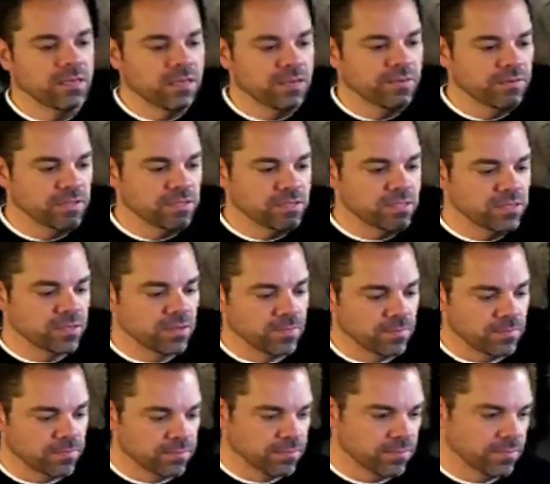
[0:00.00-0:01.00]
give it
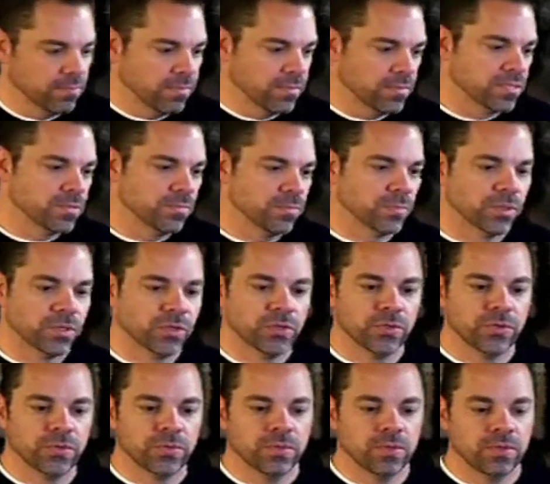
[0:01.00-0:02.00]
some
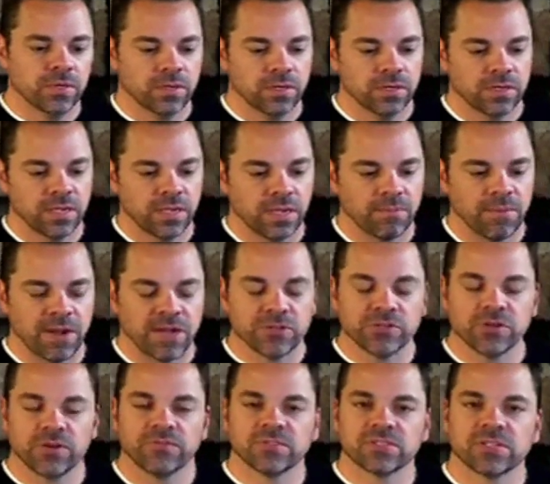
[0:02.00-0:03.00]
blue. Not
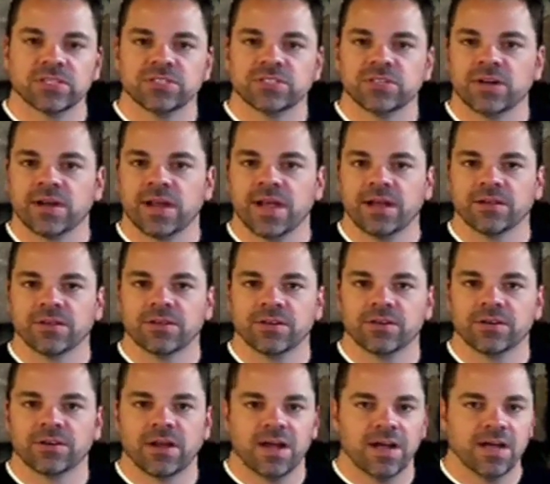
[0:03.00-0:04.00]
sure if it's going to turn out
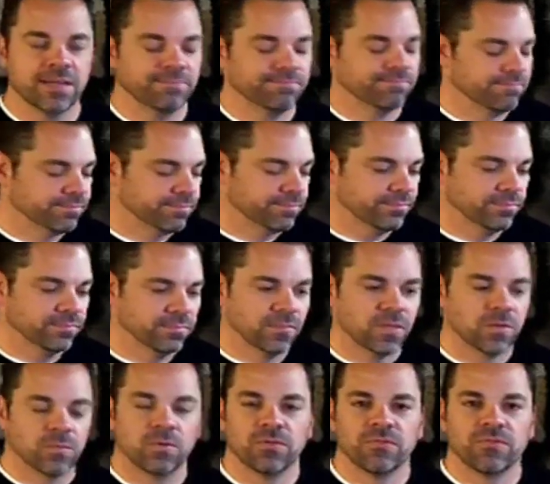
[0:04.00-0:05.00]
good or not.
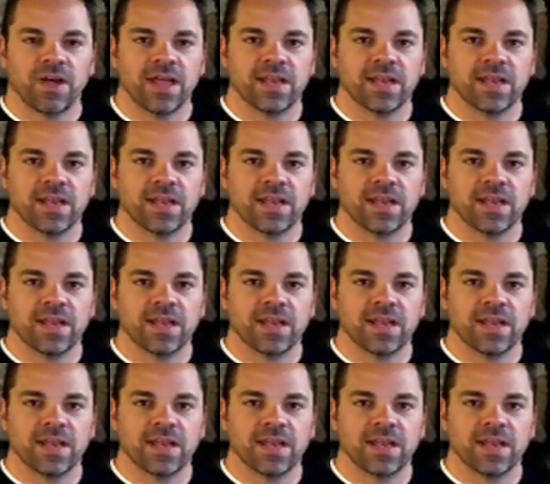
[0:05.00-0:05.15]
We'll